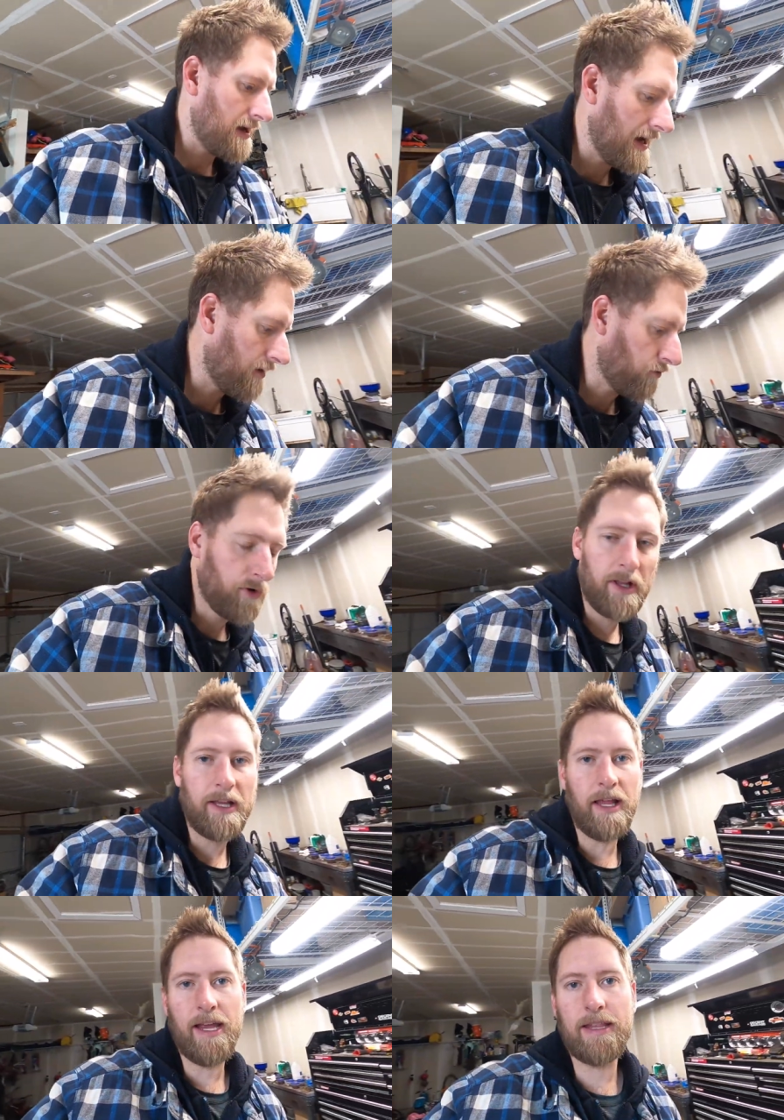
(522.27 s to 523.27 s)
I
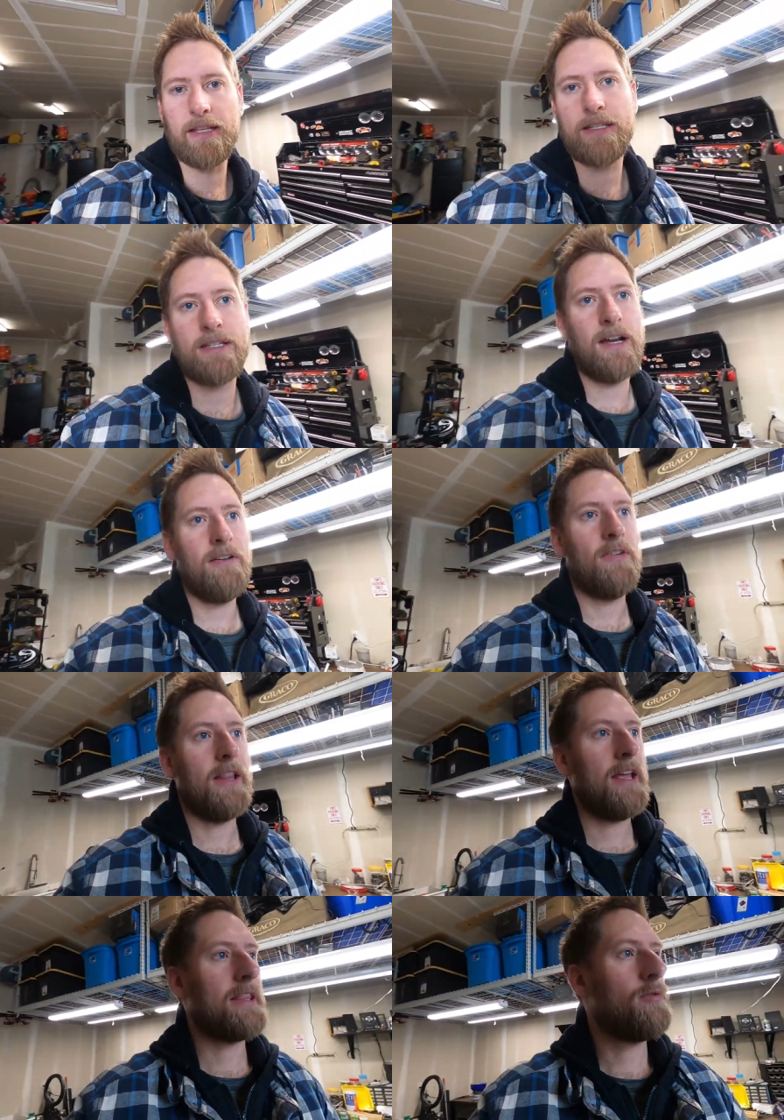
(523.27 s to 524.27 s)
really like this stuff. I
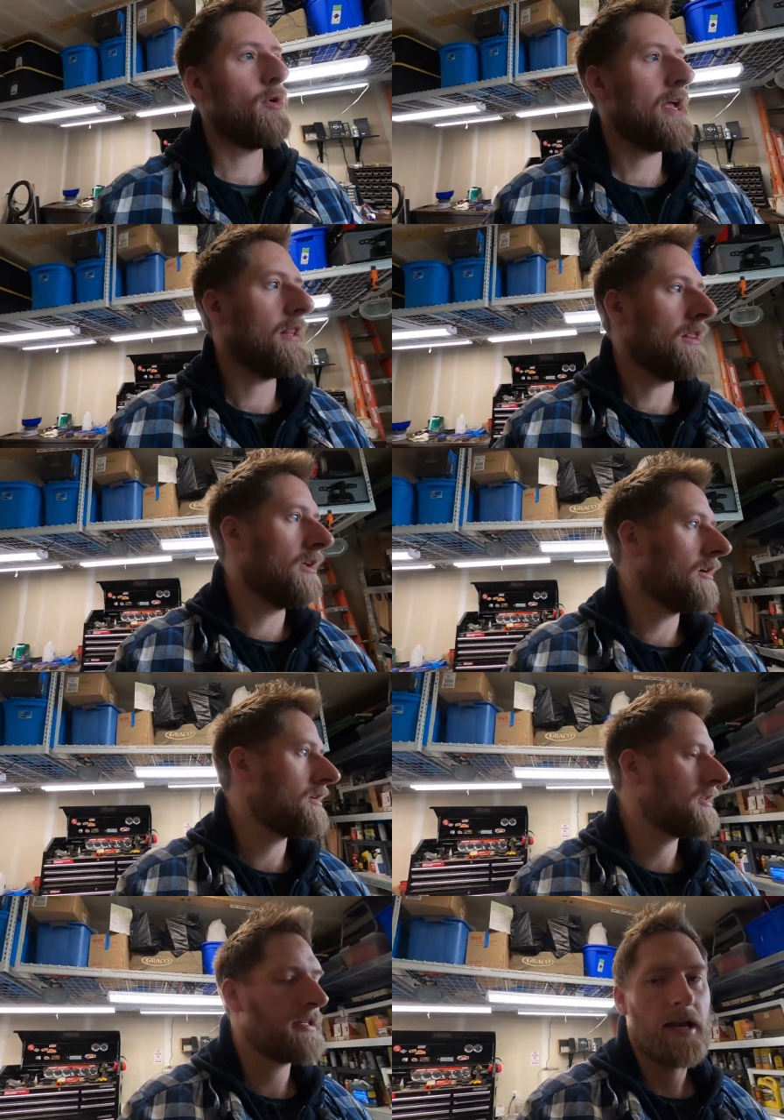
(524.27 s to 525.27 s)
like the way it
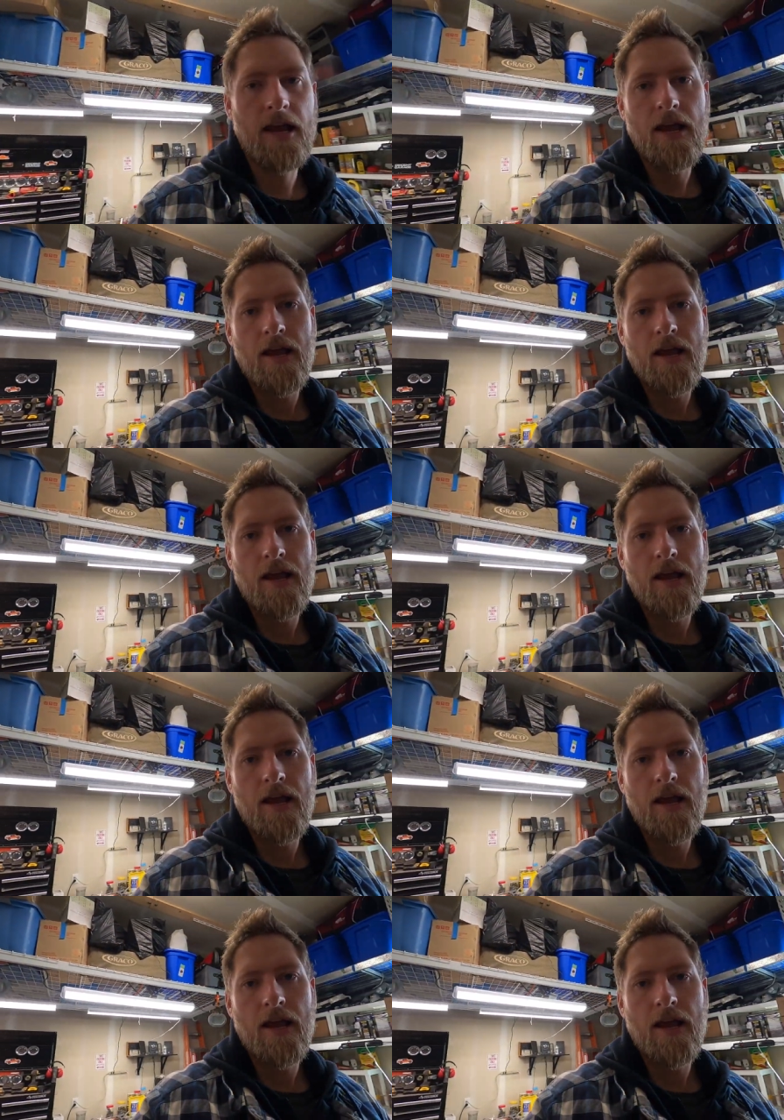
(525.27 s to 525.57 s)
looks.